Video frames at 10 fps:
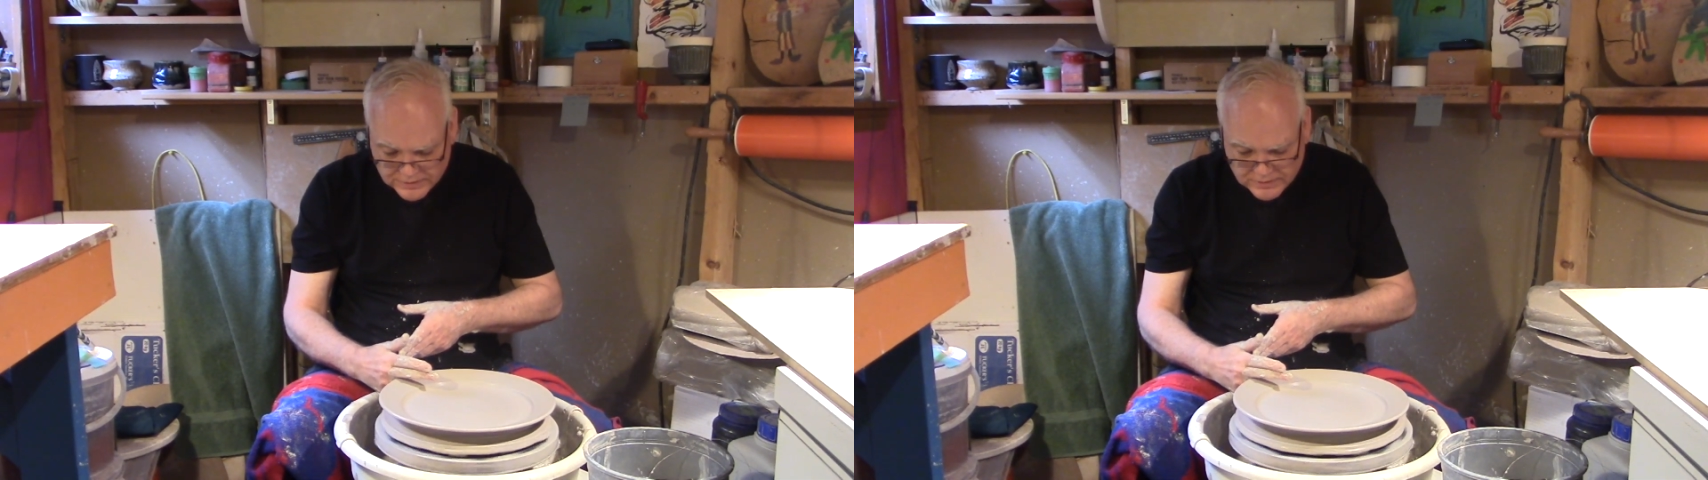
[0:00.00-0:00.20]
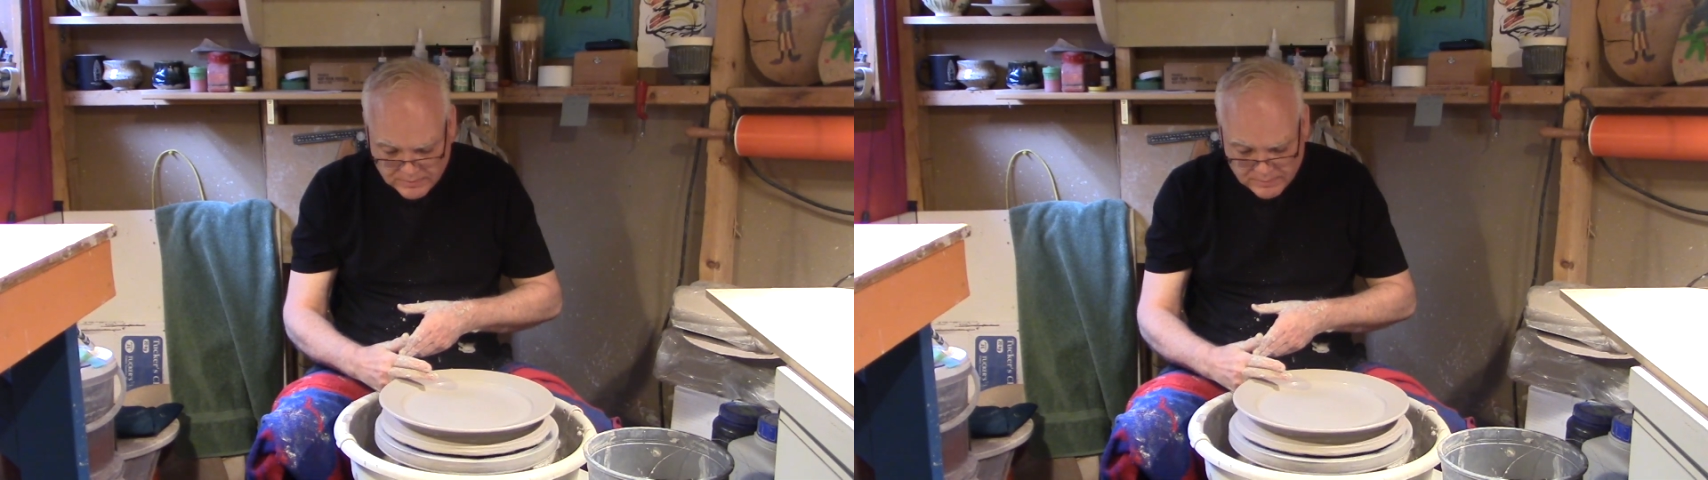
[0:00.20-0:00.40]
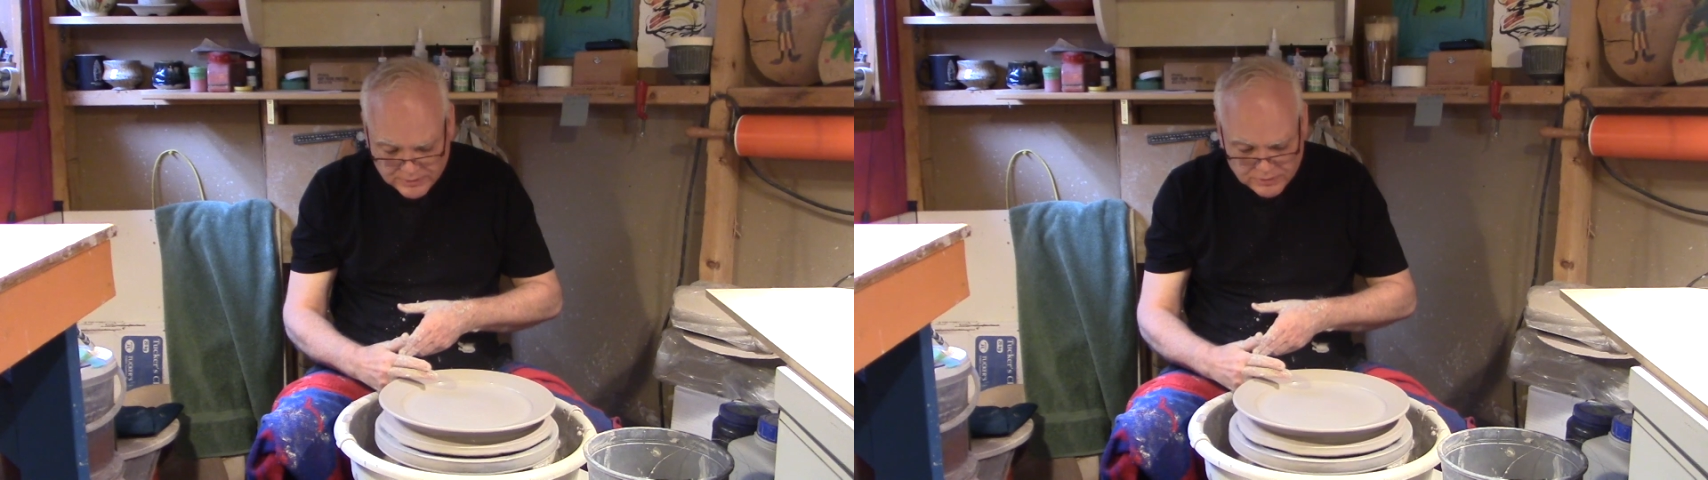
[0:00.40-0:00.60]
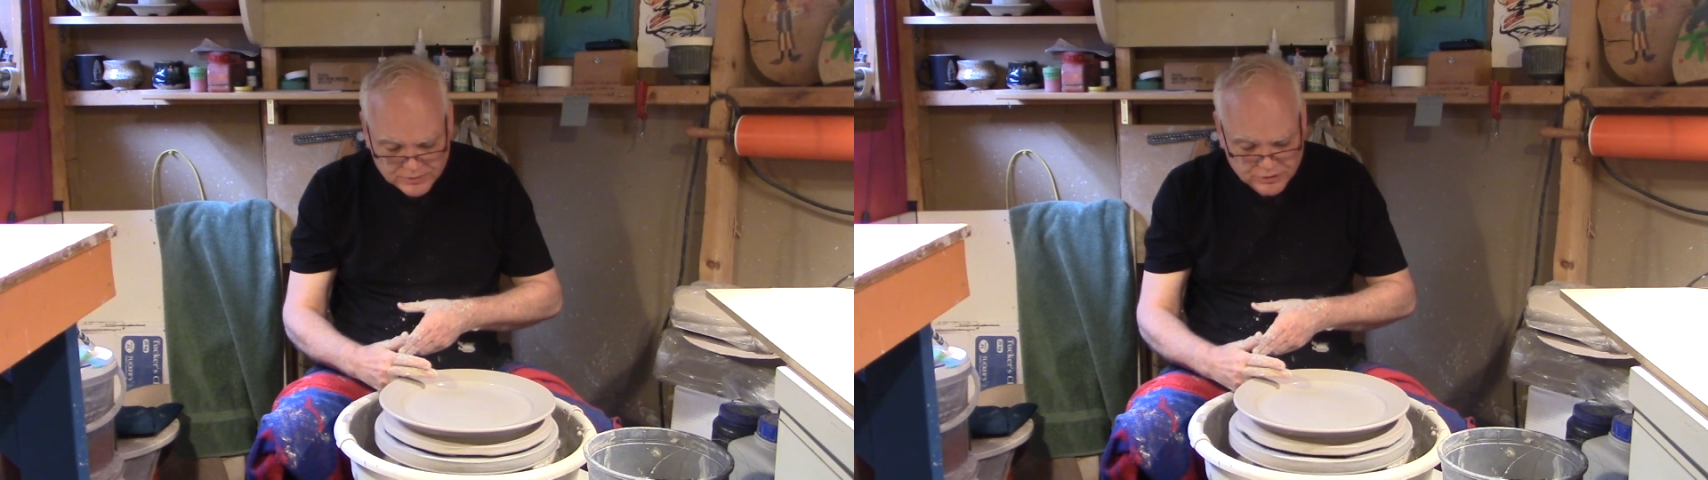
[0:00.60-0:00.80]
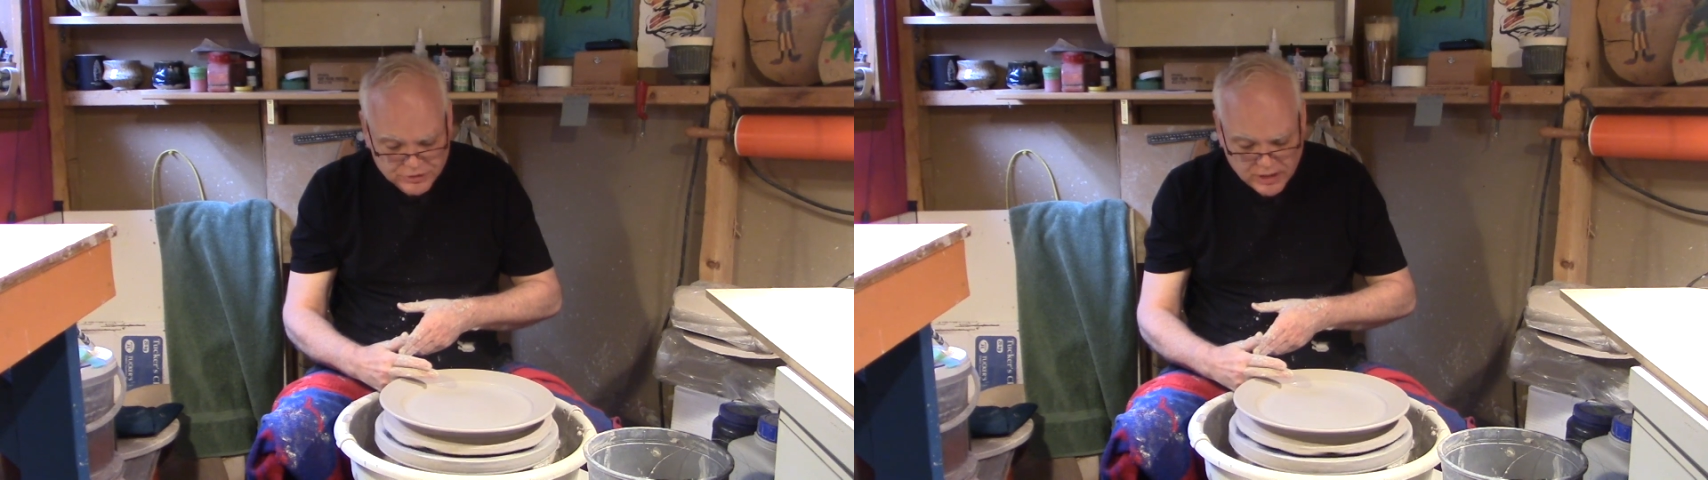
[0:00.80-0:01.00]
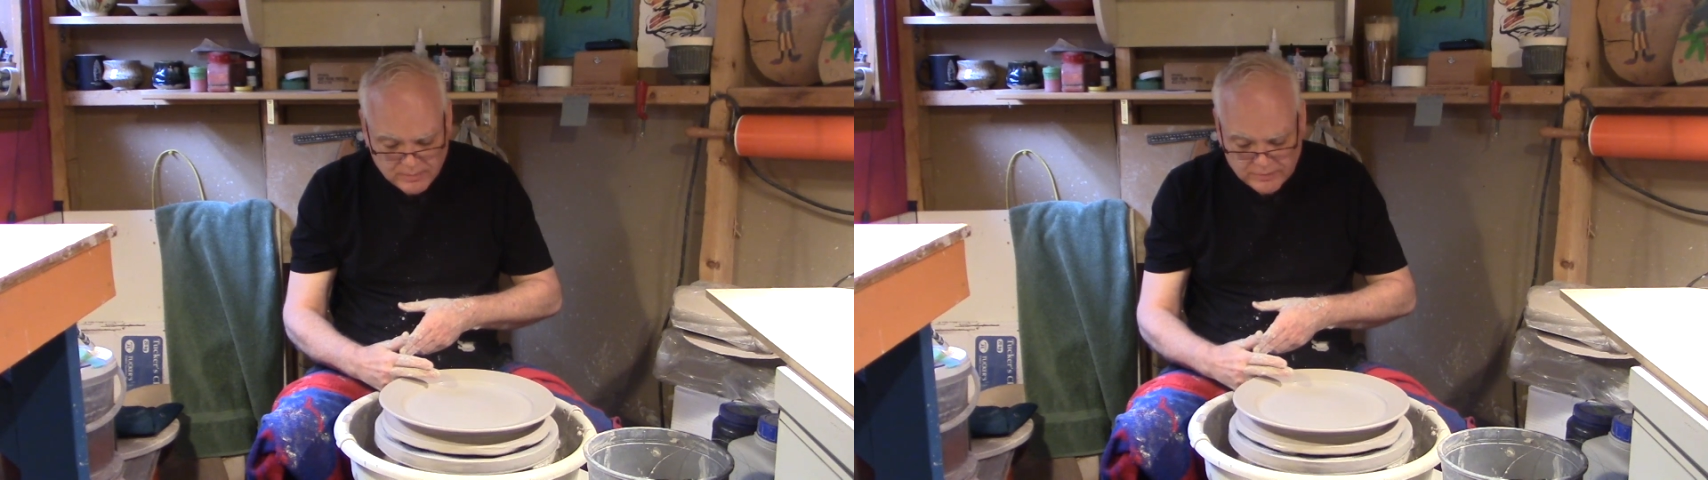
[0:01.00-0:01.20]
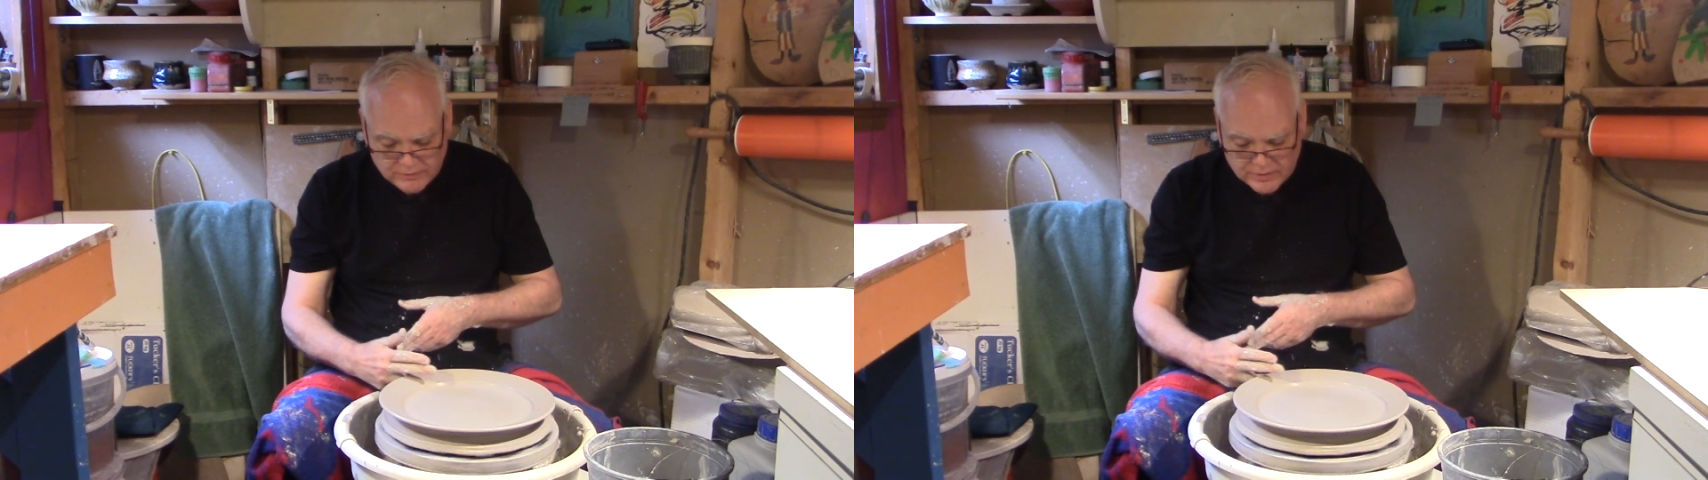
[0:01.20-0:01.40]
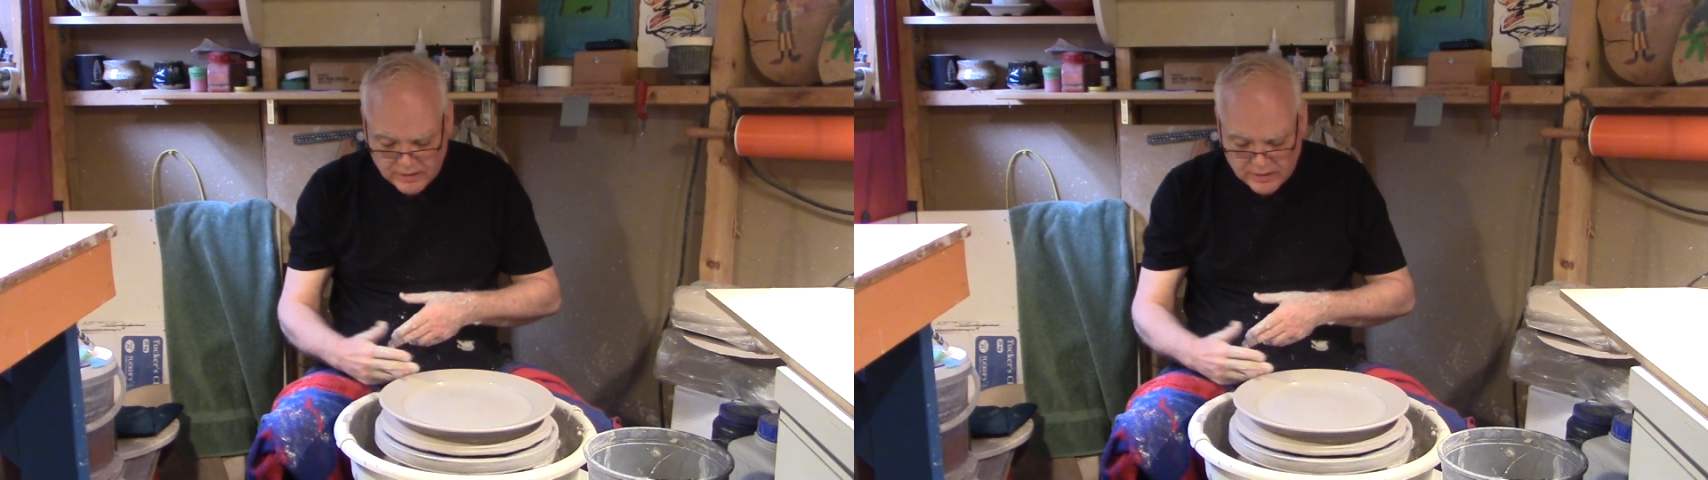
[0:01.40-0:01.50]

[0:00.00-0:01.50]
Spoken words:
Some people use a chamois for